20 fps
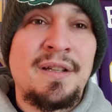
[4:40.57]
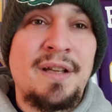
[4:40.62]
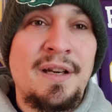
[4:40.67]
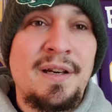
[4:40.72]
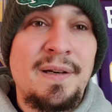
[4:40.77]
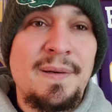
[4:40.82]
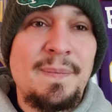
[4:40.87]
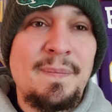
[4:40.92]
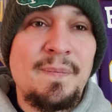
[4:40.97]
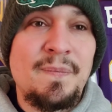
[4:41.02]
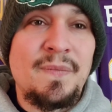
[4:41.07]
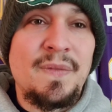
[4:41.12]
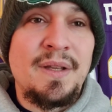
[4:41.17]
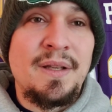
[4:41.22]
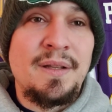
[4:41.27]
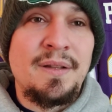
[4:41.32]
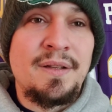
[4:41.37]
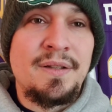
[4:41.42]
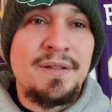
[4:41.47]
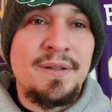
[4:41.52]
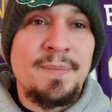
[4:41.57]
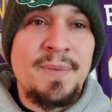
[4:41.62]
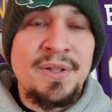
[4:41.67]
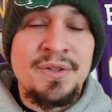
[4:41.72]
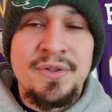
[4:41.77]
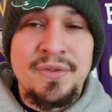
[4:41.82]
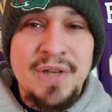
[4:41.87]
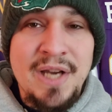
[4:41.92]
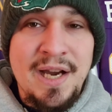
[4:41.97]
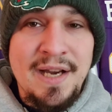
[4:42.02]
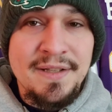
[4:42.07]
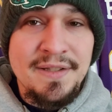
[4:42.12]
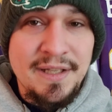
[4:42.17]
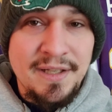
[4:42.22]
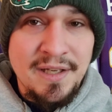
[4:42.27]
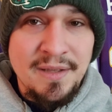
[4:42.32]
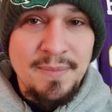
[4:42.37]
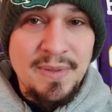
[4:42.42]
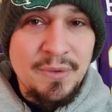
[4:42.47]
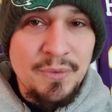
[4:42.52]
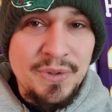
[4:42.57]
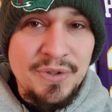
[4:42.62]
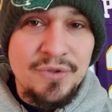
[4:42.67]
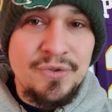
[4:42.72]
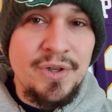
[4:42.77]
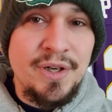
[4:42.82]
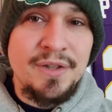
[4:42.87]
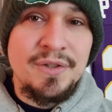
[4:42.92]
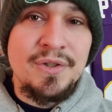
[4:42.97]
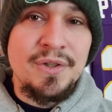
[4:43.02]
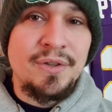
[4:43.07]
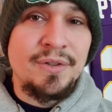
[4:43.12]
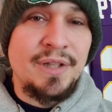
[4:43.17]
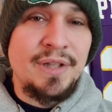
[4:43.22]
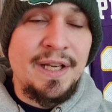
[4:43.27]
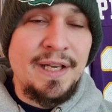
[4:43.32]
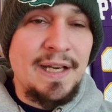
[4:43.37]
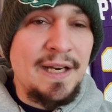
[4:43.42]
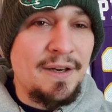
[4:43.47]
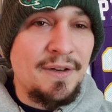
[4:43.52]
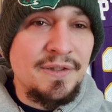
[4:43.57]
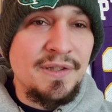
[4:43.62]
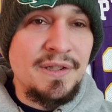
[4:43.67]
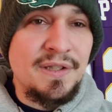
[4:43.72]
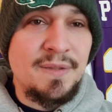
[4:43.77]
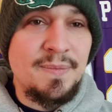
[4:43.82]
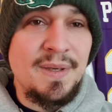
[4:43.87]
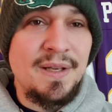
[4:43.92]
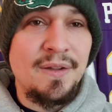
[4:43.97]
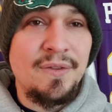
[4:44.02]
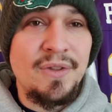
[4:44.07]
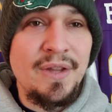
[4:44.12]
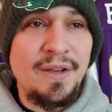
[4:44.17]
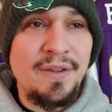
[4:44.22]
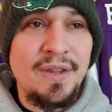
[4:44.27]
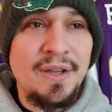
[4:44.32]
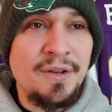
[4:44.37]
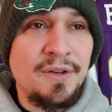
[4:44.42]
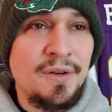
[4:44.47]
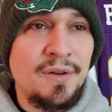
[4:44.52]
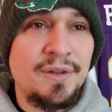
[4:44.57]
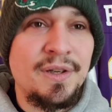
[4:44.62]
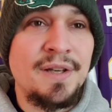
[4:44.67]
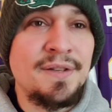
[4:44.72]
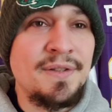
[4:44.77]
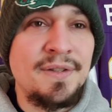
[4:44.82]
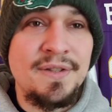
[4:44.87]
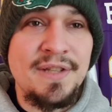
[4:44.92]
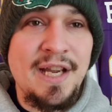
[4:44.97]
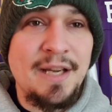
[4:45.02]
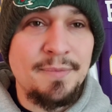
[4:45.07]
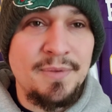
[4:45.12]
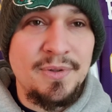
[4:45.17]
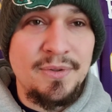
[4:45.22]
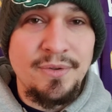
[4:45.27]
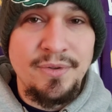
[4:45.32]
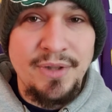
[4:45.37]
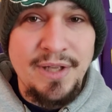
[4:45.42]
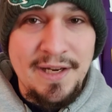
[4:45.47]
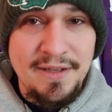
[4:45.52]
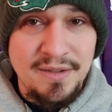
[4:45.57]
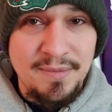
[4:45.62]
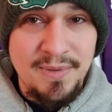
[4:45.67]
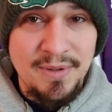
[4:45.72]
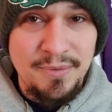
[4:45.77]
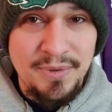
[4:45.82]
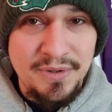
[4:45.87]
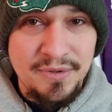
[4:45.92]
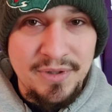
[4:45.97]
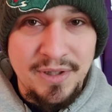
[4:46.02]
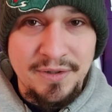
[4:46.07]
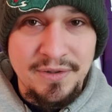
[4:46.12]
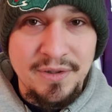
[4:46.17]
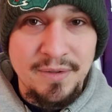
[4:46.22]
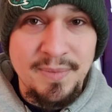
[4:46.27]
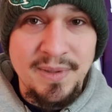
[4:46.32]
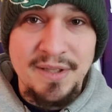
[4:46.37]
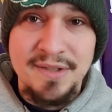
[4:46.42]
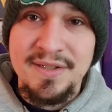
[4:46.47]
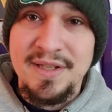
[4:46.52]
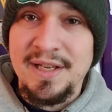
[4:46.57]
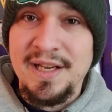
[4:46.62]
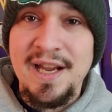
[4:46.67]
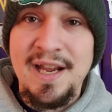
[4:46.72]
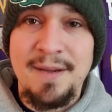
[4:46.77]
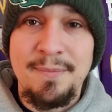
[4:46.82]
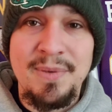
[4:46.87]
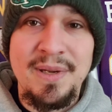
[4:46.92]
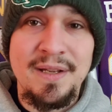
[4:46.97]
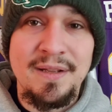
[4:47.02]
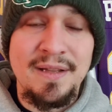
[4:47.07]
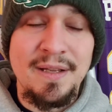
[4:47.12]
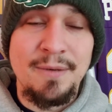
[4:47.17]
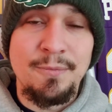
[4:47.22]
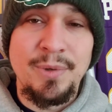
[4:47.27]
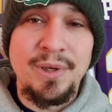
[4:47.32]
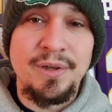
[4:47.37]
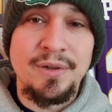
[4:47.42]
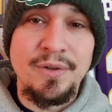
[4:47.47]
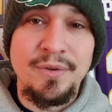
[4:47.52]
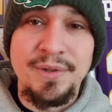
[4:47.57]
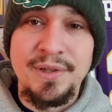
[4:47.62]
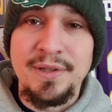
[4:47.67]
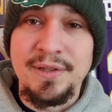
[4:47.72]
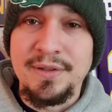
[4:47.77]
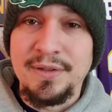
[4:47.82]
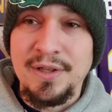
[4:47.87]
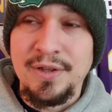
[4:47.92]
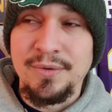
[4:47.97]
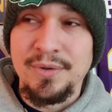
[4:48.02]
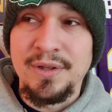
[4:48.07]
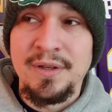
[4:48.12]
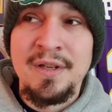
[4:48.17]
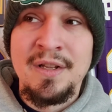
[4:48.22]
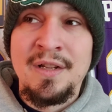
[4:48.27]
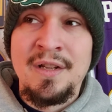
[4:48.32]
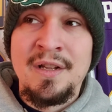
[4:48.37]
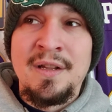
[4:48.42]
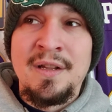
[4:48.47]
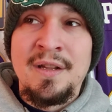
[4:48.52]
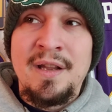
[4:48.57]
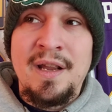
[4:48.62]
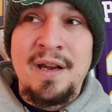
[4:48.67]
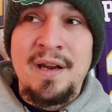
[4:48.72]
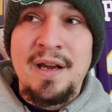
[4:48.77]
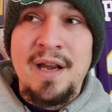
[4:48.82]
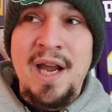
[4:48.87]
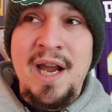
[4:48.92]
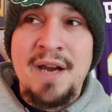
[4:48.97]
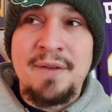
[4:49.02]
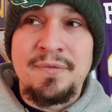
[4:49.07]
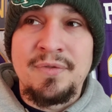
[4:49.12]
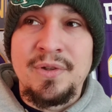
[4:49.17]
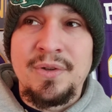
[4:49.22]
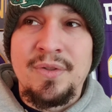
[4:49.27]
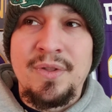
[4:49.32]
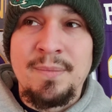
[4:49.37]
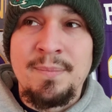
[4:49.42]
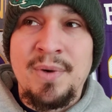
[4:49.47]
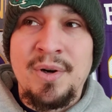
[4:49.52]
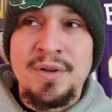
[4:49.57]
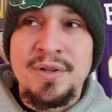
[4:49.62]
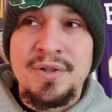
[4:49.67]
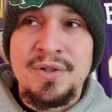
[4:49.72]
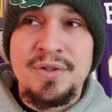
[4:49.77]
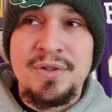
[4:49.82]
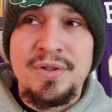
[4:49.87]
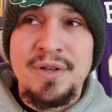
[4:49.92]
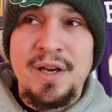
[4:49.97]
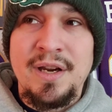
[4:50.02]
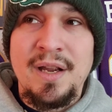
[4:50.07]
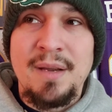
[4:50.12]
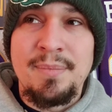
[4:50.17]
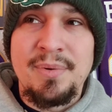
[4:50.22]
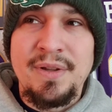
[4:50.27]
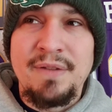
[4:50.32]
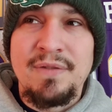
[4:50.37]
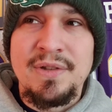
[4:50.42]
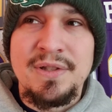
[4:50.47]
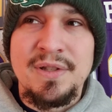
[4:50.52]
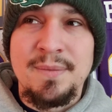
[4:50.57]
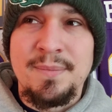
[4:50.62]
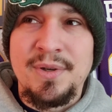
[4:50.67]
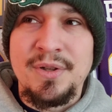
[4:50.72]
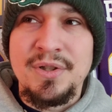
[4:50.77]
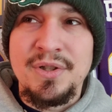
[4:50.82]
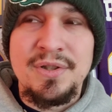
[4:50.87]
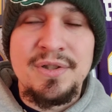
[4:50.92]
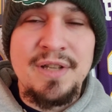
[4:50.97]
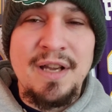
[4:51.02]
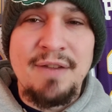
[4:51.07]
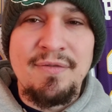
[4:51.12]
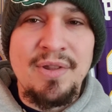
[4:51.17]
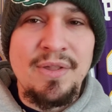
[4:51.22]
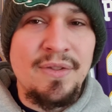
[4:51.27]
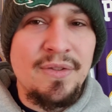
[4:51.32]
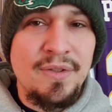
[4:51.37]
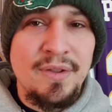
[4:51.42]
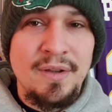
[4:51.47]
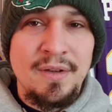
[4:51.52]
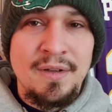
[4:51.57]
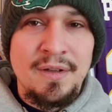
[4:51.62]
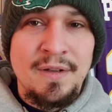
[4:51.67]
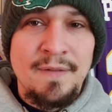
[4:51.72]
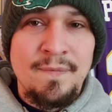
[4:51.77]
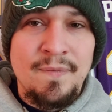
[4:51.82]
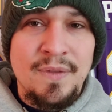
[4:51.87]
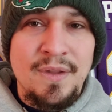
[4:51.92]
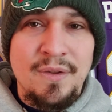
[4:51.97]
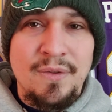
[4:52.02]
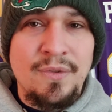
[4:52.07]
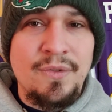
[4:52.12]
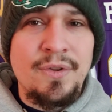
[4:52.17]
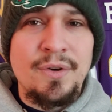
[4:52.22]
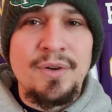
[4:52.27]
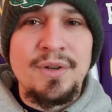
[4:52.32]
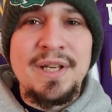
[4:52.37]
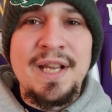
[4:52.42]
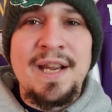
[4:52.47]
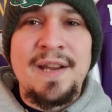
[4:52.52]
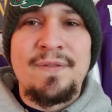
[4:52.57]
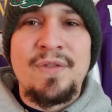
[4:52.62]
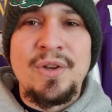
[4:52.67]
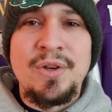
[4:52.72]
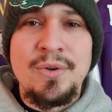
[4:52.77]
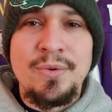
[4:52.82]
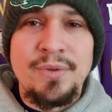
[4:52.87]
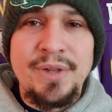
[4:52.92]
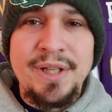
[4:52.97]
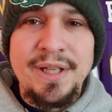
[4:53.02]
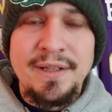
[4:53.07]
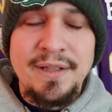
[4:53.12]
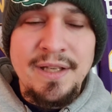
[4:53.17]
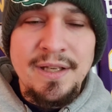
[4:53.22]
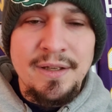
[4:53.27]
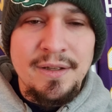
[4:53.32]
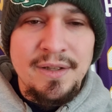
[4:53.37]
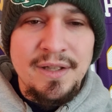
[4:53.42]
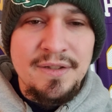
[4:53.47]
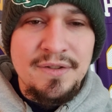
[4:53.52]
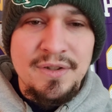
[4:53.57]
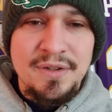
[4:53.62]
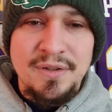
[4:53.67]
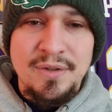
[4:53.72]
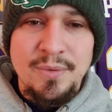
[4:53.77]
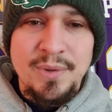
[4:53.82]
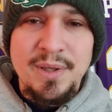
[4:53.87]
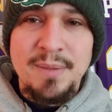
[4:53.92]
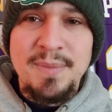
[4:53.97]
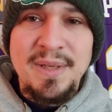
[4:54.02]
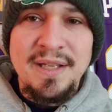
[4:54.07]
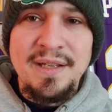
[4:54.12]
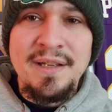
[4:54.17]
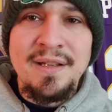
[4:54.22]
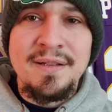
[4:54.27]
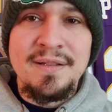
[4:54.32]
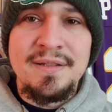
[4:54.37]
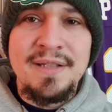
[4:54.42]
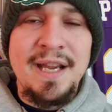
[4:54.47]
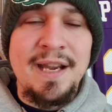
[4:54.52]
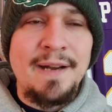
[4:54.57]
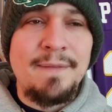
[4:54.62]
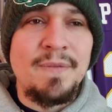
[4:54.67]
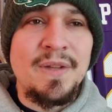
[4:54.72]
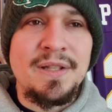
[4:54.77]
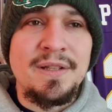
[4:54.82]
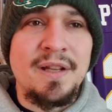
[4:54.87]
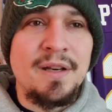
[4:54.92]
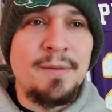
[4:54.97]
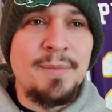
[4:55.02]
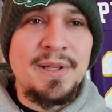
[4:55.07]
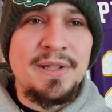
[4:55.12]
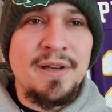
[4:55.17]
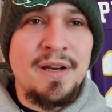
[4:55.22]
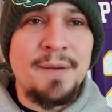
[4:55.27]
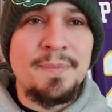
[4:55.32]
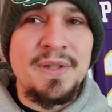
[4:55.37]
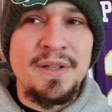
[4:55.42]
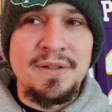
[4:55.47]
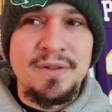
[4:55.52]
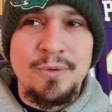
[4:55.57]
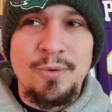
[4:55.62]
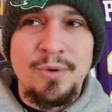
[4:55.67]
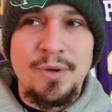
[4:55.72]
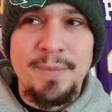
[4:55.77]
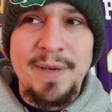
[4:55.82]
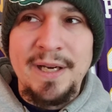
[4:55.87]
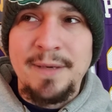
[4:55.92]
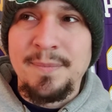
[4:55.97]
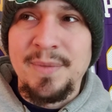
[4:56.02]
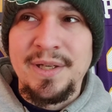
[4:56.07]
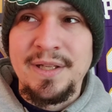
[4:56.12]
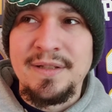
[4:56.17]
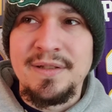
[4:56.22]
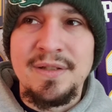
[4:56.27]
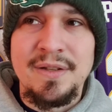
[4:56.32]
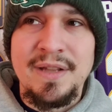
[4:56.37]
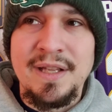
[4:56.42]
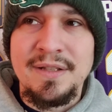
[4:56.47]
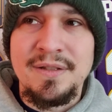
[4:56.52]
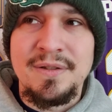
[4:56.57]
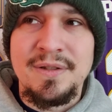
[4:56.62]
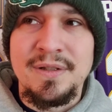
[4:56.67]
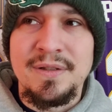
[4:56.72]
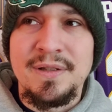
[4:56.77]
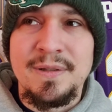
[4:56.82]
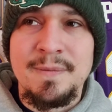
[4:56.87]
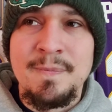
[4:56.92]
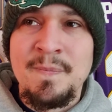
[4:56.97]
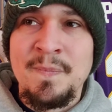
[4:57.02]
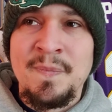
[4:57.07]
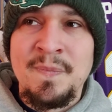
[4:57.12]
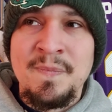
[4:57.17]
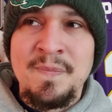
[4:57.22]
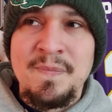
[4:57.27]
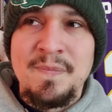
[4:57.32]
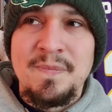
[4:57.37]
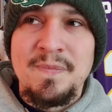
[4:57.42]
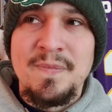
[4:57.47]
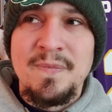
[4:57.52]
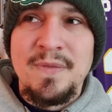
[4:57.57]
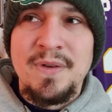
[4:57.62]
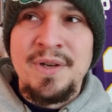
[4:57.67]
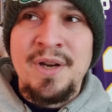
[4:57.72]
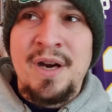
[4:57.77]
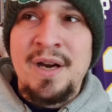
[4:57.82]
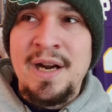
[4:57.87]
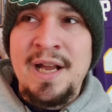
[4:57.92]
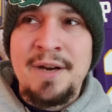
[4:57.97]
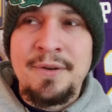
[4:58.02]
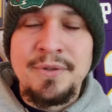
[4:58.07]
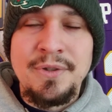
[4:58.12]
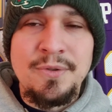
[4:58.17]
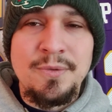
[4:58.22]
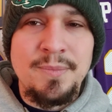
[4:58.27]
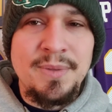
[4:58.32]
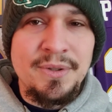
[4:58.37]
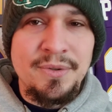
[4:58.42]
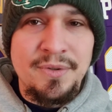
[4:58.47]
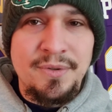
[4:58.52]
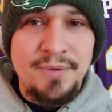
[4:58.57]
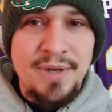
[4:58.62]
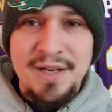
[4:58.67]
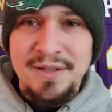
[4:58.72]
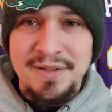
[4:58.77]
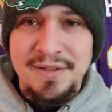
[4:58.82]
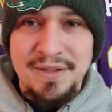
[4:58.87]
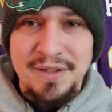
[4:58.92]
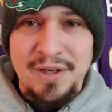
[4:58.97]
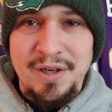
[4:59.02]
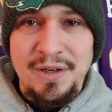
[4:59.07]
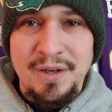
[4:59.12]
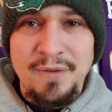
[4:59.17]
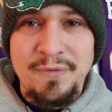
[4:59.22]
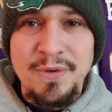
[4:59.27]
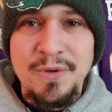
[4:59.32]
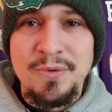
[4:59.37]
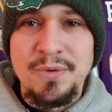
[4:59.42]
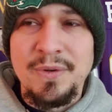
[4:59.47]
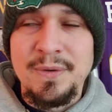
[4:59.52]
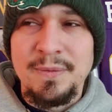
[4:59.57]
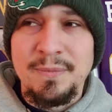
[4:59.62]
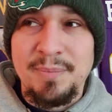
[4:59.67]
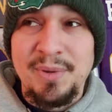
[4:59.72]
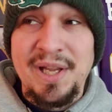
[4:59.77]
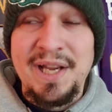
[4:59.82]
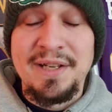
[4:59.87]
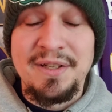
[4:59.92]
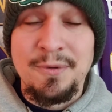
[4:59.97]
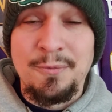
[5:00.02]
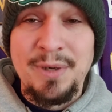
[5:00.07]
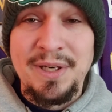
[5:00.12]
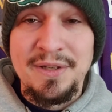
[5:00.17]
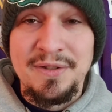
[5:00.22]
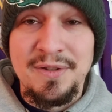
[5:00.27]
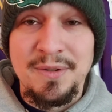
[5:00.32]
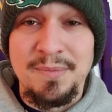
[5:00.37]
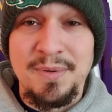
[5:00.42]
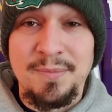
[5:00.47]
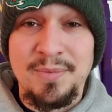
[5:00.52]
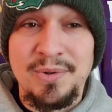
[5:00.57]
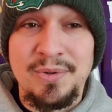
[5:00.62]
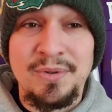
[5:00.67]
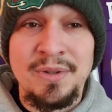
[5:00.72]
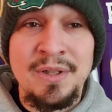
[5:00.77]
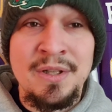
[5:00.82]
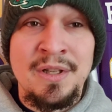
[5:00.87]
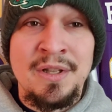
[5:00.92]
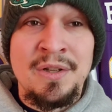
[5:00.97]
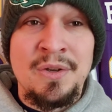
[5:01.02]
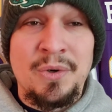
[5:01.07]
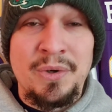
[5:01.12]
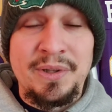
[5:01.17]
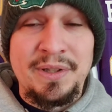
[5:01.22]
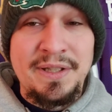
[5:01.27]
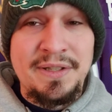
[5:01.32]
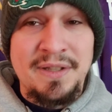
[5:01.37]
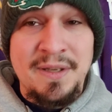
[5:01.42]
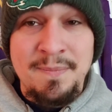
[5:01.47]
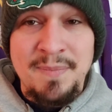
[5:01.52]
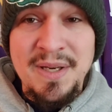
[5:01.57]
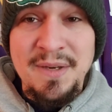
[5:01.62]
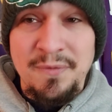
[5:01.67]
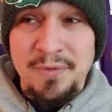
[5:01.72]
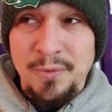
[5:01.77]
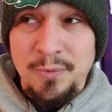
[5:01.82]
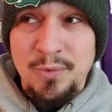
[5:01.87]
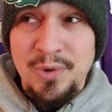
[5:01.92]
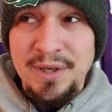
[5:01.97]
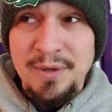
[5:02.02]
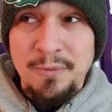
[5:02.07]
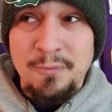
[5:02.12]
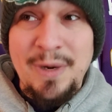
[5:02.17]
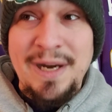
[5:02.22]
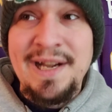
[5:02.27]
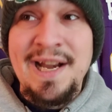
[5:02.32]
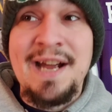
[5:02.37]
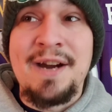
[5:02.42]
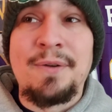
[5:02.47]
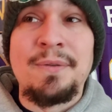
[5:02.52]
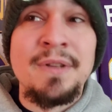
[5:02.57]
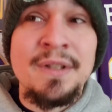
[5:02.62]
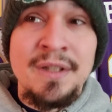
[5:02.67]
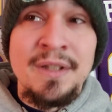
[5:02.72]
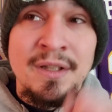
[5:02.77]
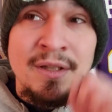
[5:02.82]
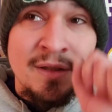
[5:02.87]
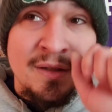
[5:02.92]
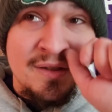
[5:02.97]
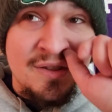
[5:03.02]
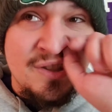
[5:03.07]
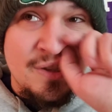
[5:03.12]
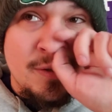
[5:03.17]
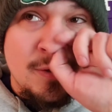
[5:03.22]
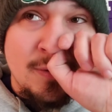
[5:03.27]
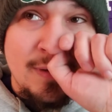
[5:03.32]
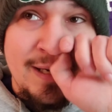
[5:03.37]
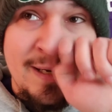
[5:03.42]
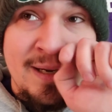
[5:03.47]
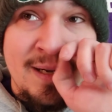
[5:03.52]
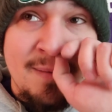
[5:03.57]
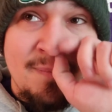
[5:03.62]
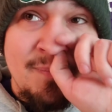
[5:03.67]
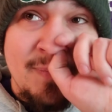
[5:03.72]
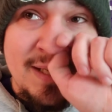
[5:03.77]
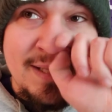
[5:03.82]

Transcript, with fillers: Um, and there's a bunch of guys that can be restructured, like Harrison Smith. I think Kirk Cousins absolutely has to be restructured because the cap hit that we are going to incur uh, after the March, I believe it's the March 7th, the third day of the new league year, is just going to be insane. It's going to be top six quarterback money. So that's just not how you build a roster if you plan to win a Super Bowl or at least compete for one right now. So um,